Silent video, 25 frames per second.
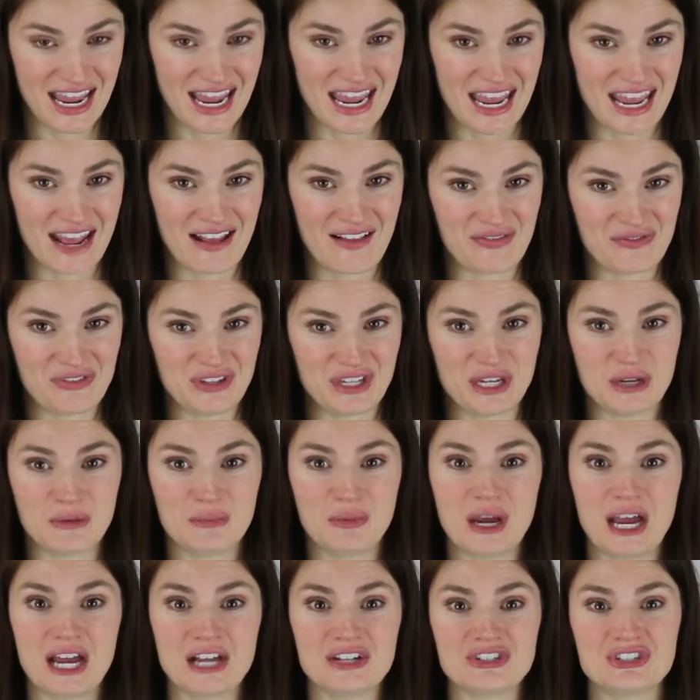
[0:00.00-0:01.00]
and the
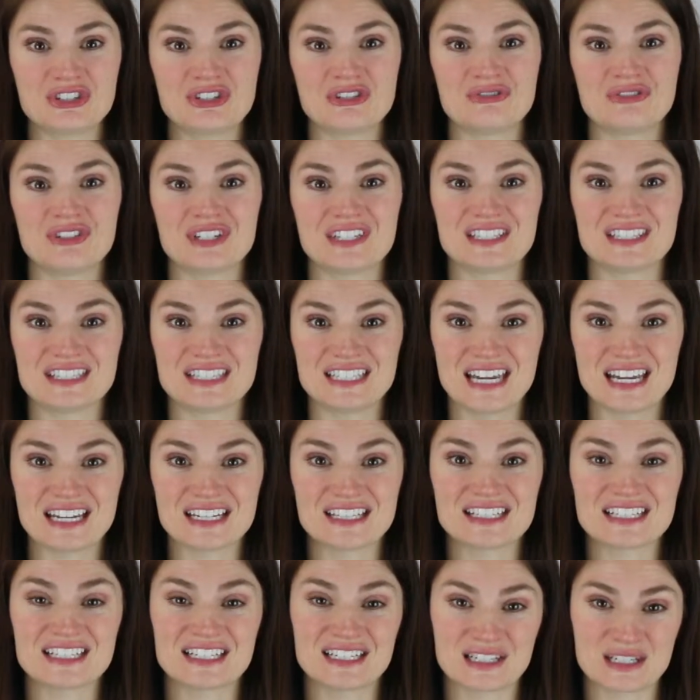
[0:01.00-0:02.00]
apostrophe
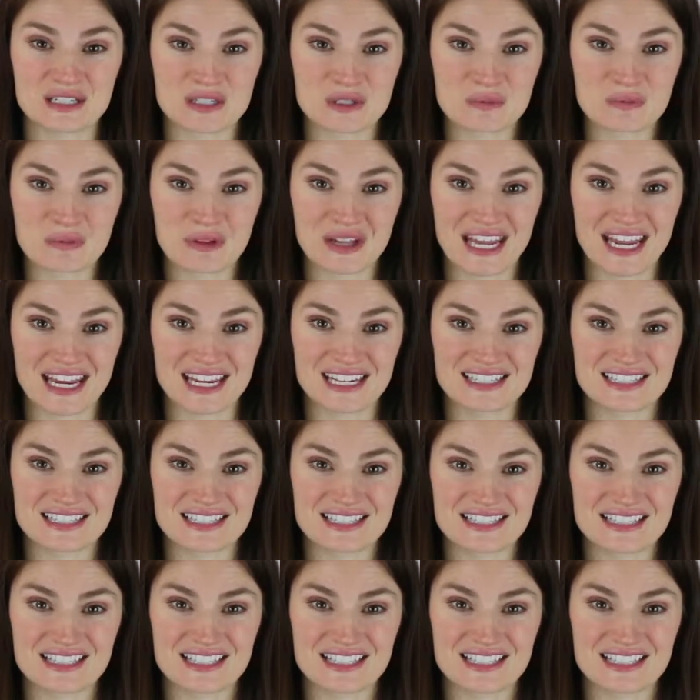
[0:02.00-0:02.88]
stands in its place.